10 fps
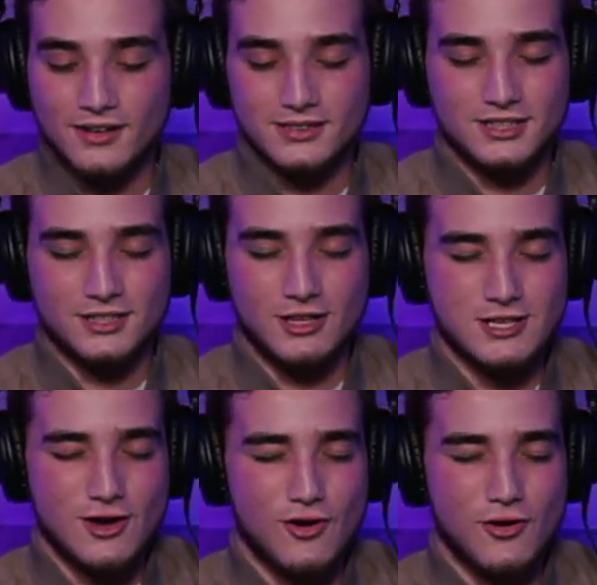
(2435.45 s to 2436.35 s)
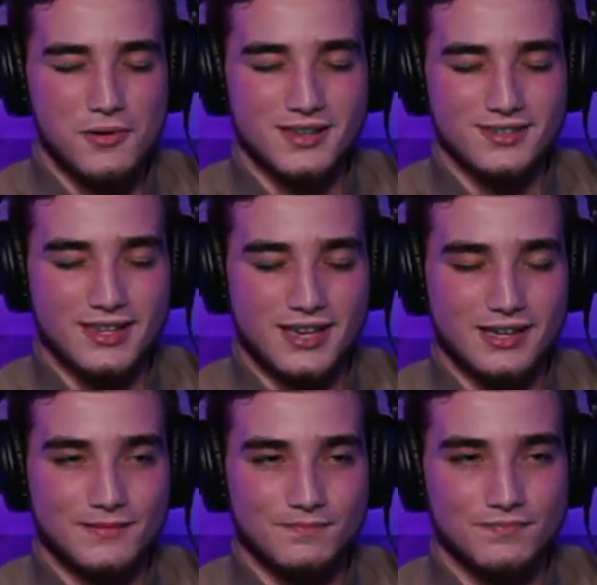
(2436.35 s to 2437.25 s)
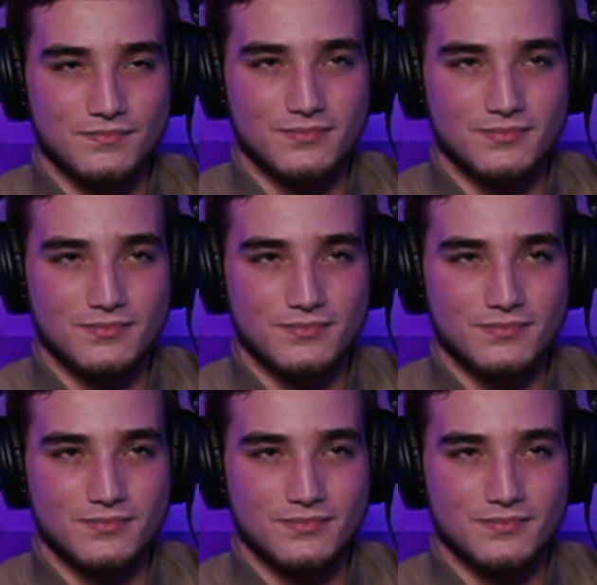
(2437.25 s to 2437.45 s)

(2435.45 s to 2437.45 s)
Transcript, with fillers: because it's it's always like